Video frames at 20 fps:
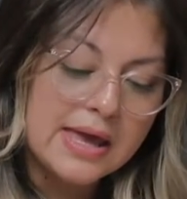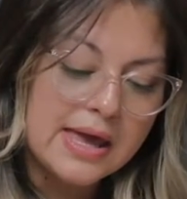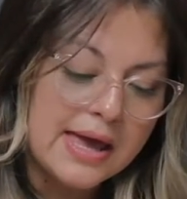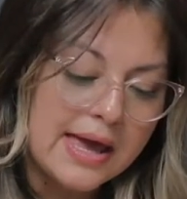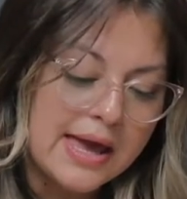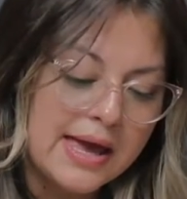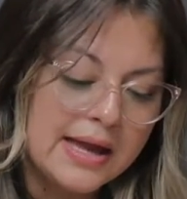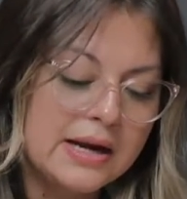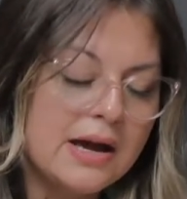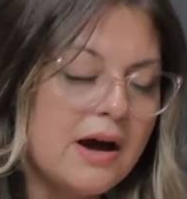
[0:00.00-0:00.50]

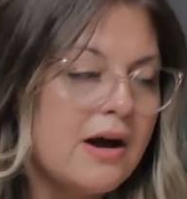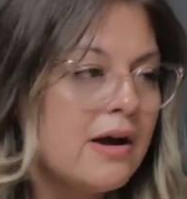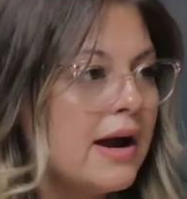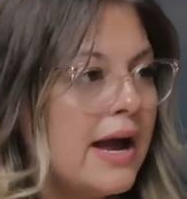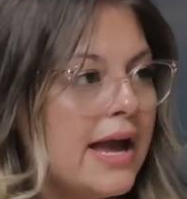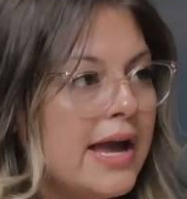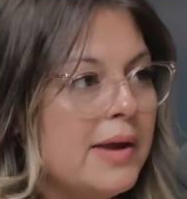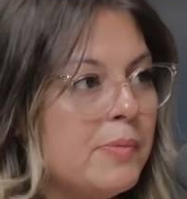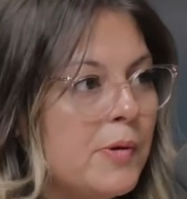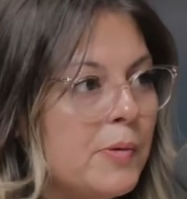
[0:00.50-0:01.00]
And our
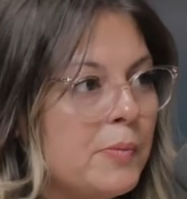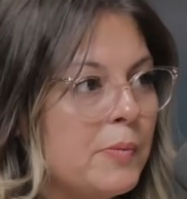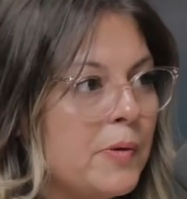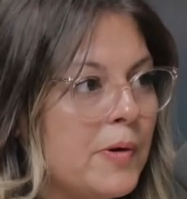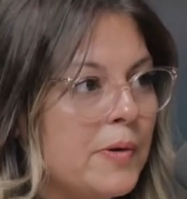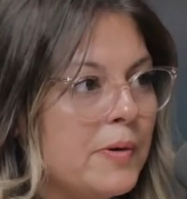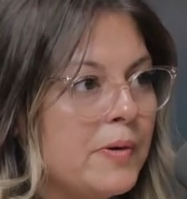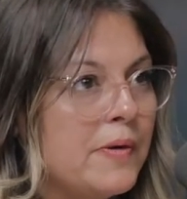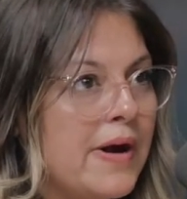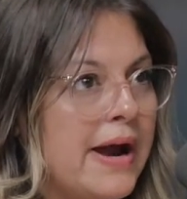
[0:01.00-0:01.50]
ABLE
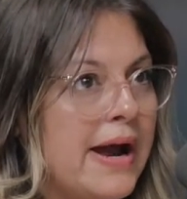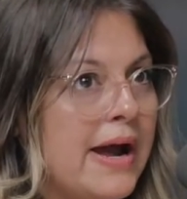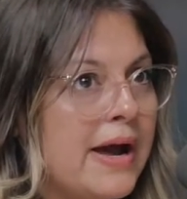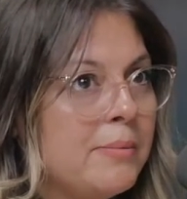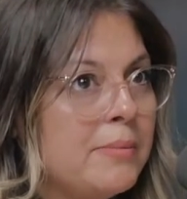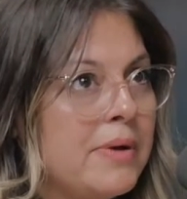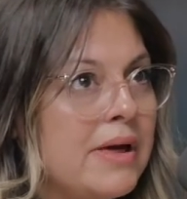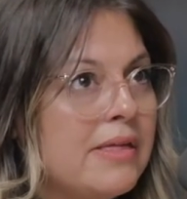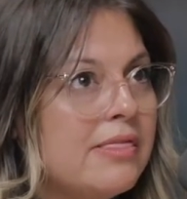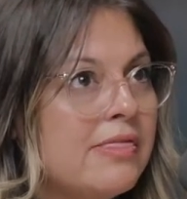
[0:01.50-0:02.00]

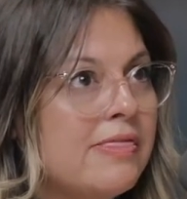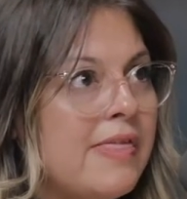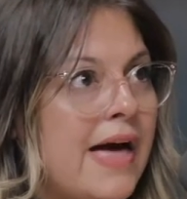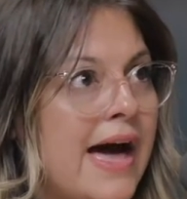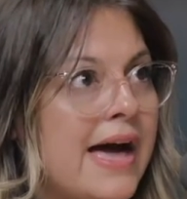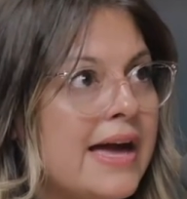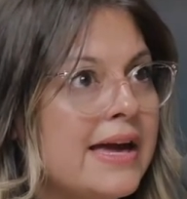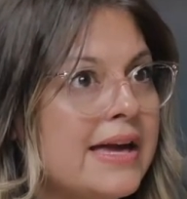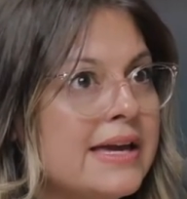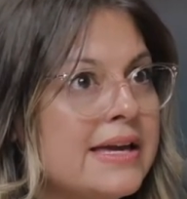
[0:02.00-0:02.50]
program,
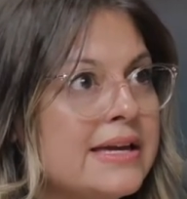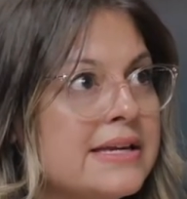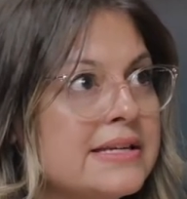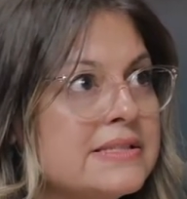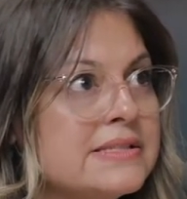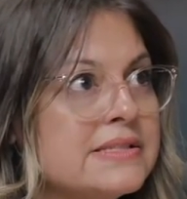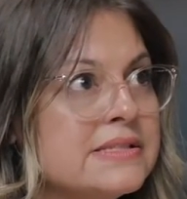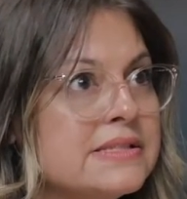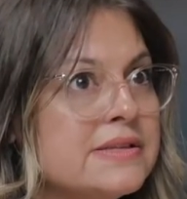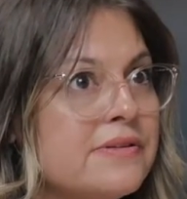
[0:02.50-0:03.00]
that
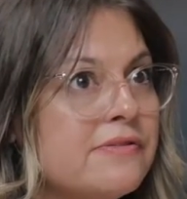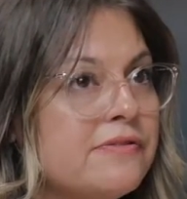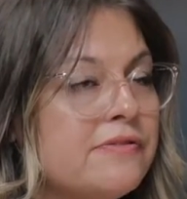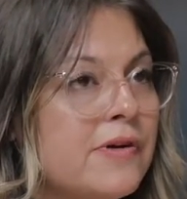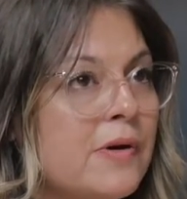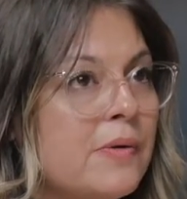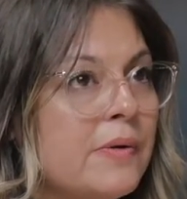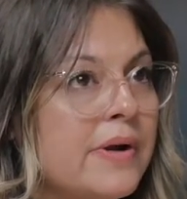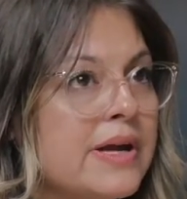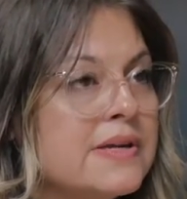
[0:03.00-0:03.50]
is
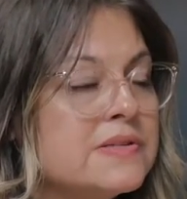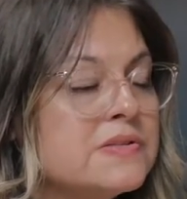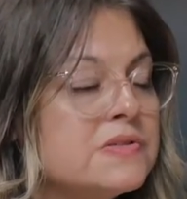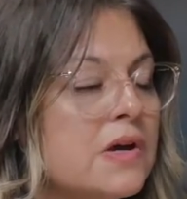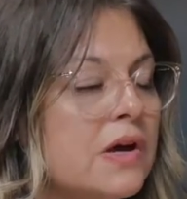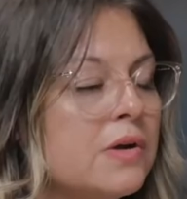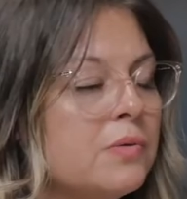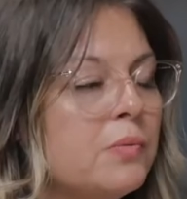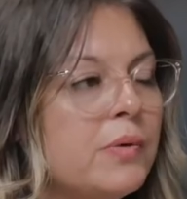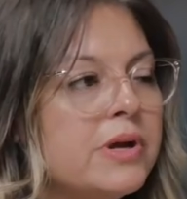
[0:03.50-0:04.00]
focused
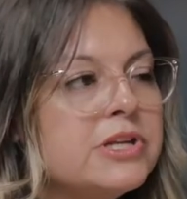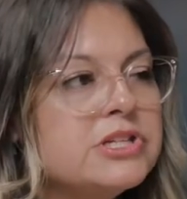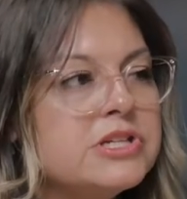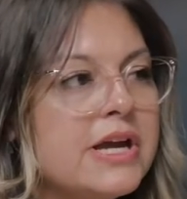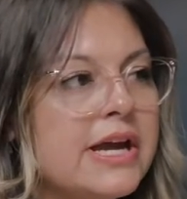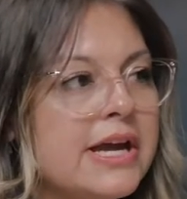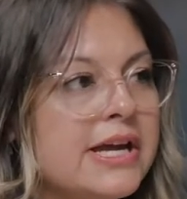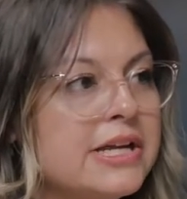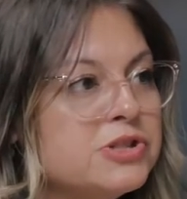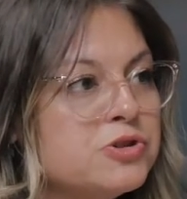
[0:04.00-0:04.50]
on which
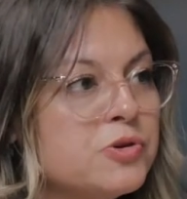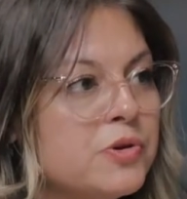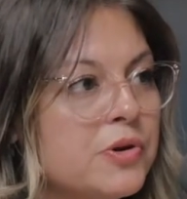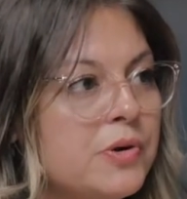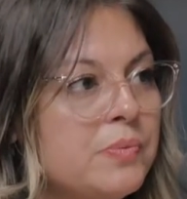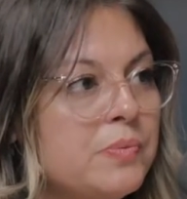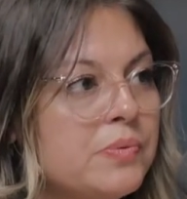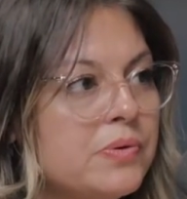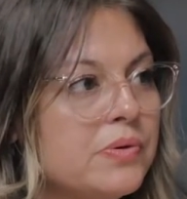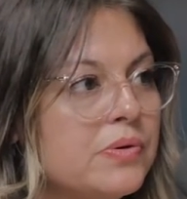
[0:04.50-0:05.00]
age
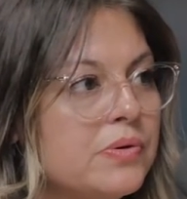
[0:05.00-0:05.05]
group?